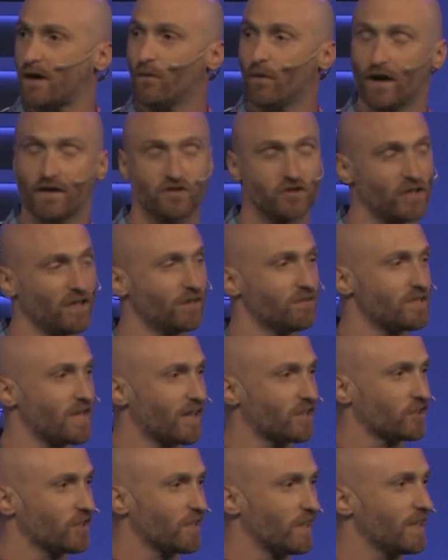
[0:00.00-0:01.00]
wife, Sheila, is
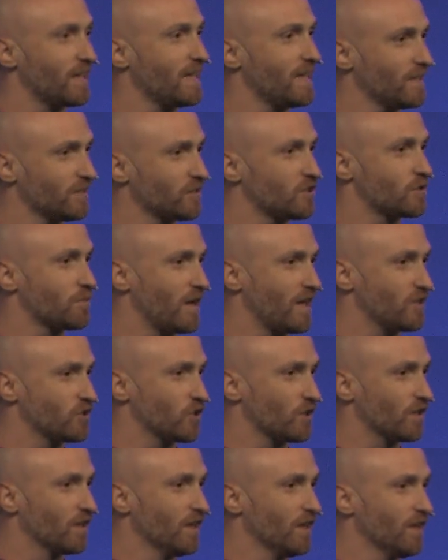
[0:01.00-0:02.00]
actually an English
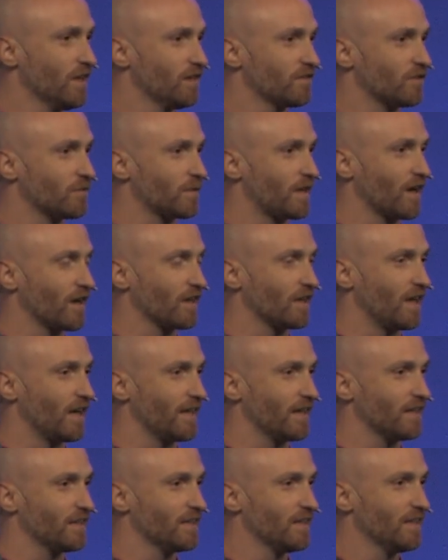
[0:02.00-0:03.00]
major from
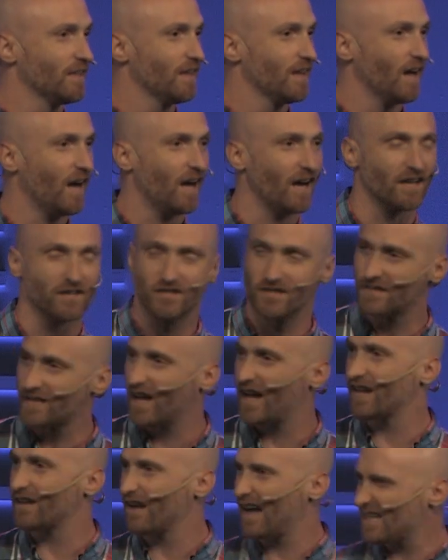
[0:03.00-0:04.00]
Carolina. She's
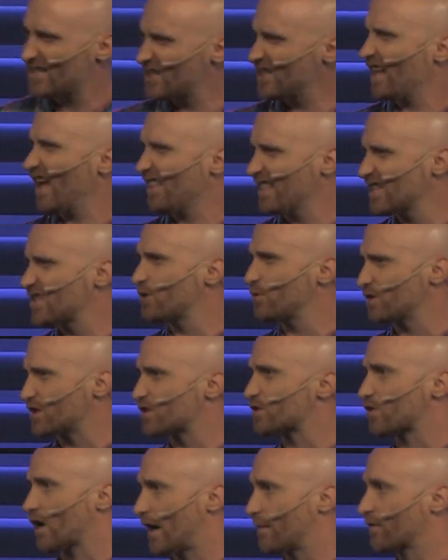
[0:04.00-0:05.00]
kind of, I think she would
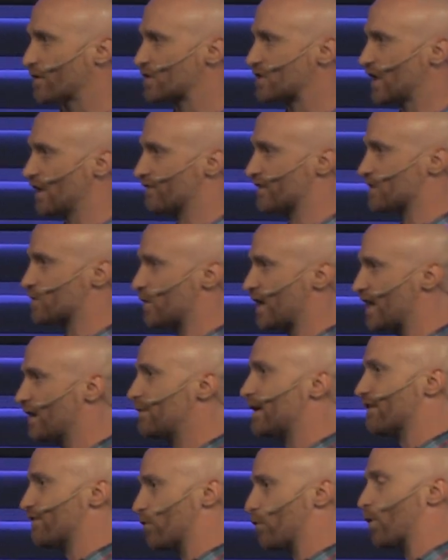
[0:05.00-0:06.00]
describe herself this way, a
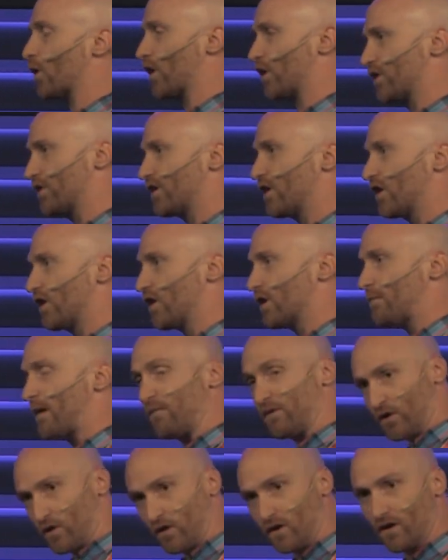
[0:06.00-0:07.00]
bit of a word nerd.
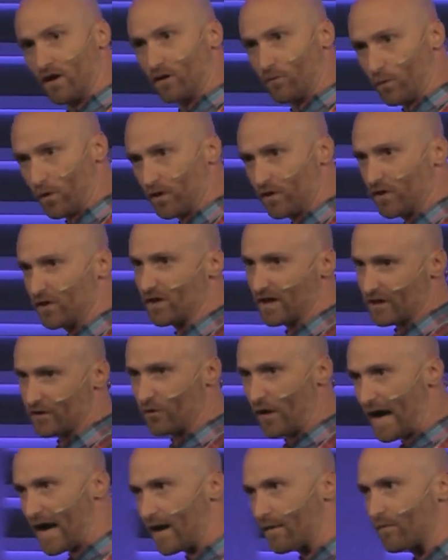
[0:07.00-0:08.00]
Maybe you're a word nerd, like
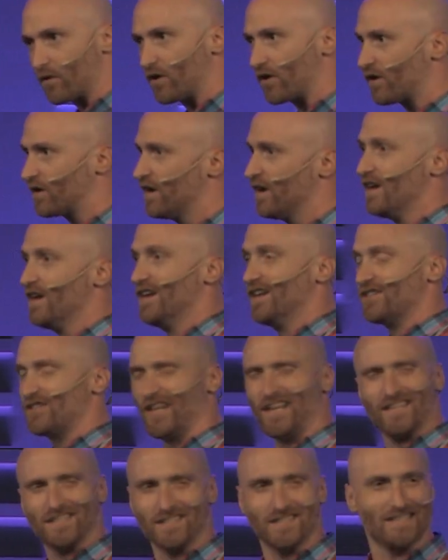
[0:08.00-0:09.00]
grammar. She
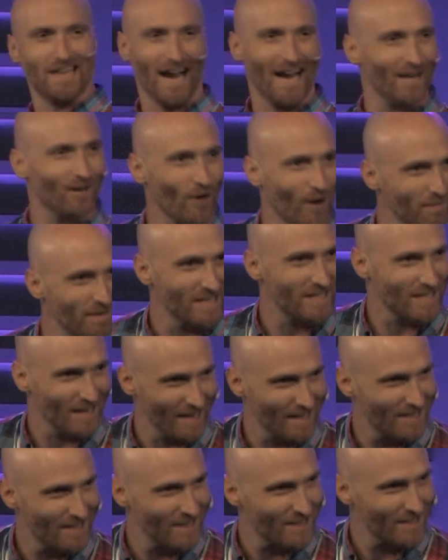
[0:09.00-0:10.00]
likes diagramming
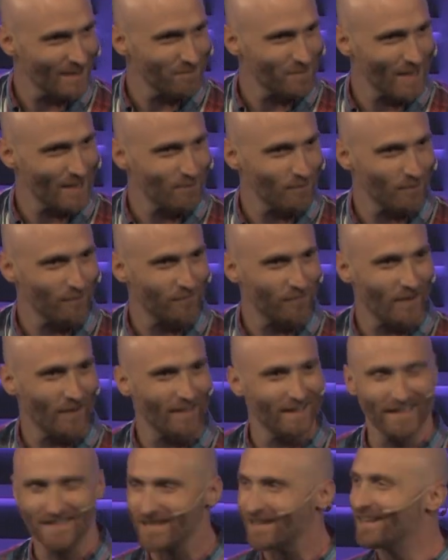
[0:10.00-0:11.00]
sentences sometimes for
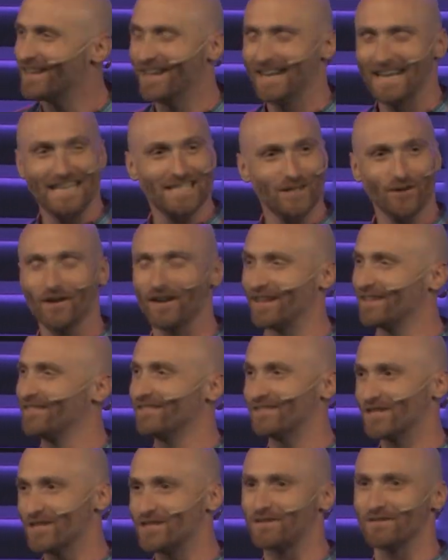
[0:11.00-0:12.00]
fun. Is there
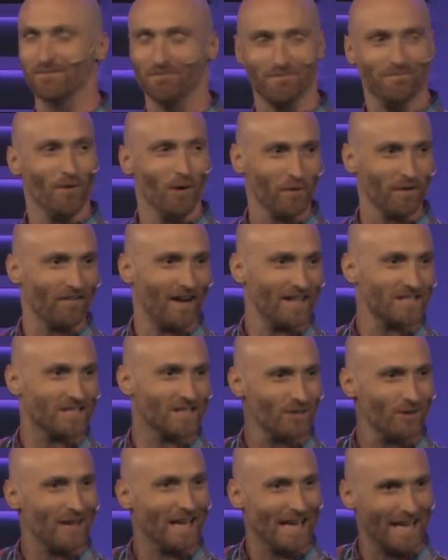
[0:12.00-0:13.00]
just moment of honesty,
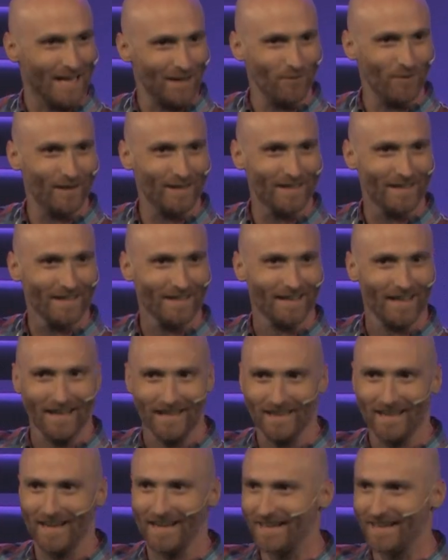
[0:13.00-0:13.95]
is there anyone like that